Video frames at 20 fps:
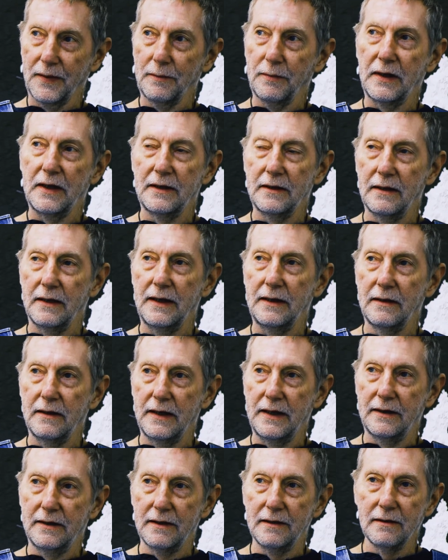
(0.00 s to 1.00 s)
but he
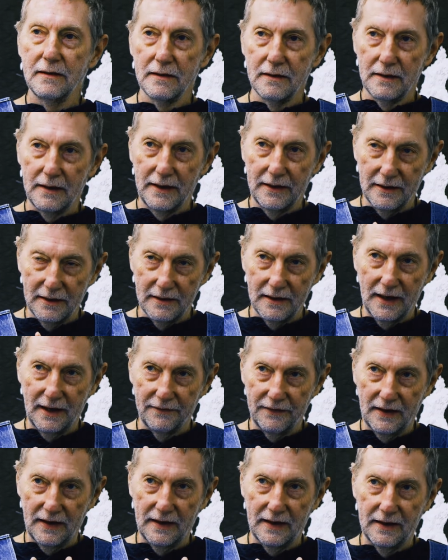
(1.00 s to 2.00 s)
didn't
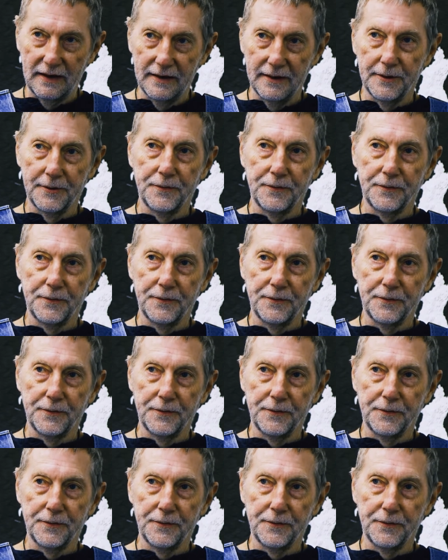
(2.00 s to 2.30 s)
have a